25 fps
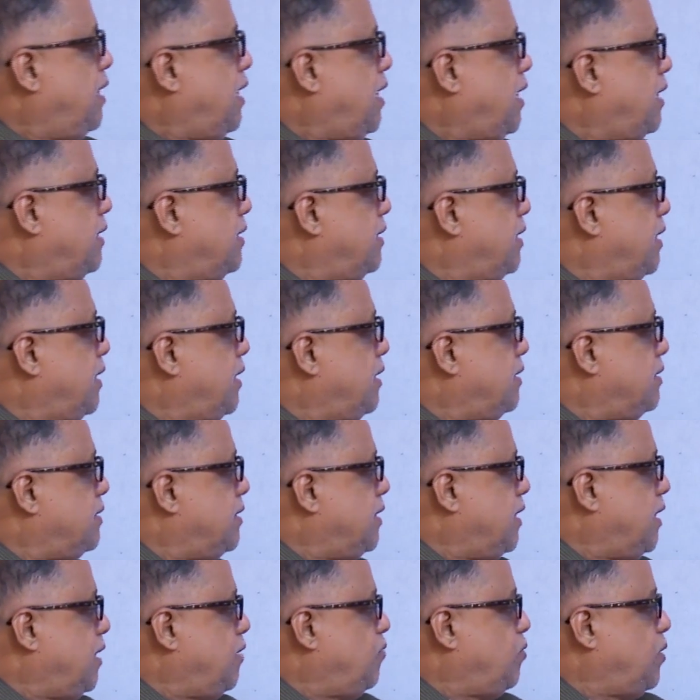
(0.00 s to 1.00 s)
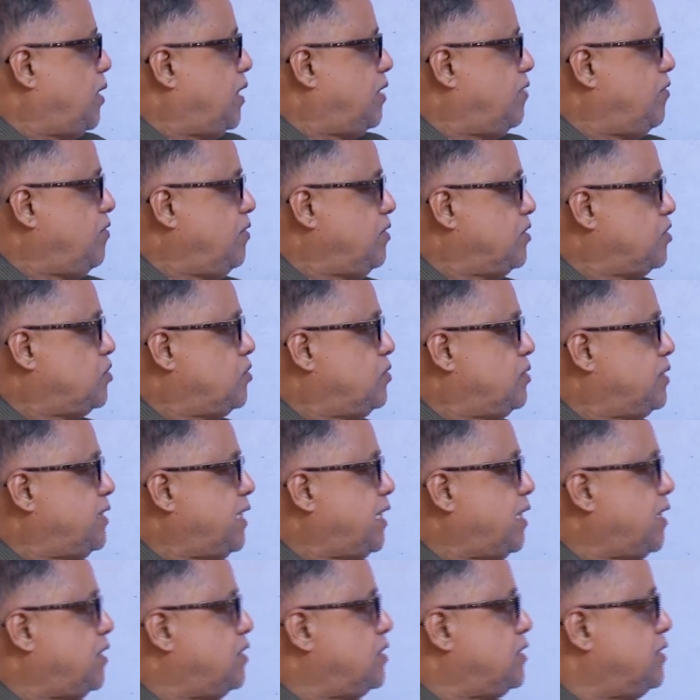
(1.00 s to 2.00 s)
And then third one, so
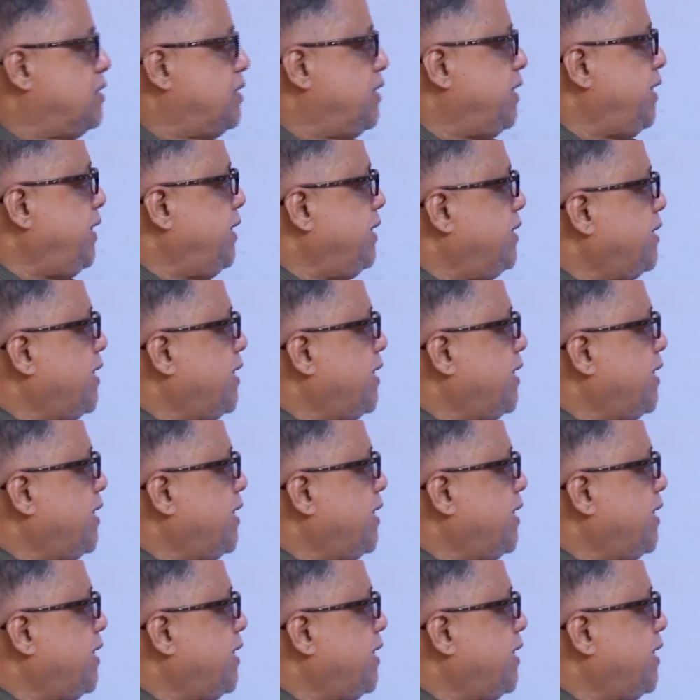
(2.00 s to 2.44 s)
there are 3